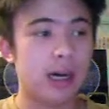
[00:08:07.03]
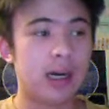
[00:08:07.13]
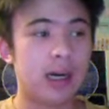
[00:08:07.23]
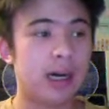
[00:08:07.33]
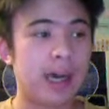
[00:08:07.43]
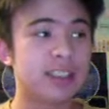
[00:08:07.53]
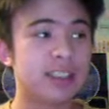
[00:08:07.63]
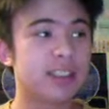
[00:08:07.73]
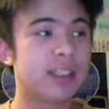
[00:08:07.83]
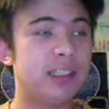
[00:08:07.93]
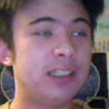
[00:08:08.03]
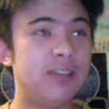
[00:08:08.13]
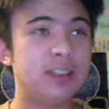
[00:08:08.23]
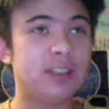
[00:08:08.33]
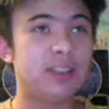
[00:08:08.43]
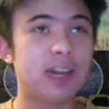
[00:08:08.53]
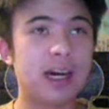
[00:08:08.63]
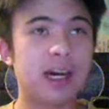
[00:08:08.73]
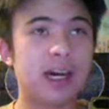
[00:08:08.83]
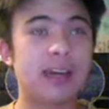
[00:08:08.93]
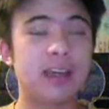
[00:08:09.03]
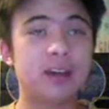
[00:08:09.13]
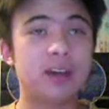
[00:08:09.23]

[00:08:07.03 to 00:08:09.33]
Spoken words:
Excellent defensive guy,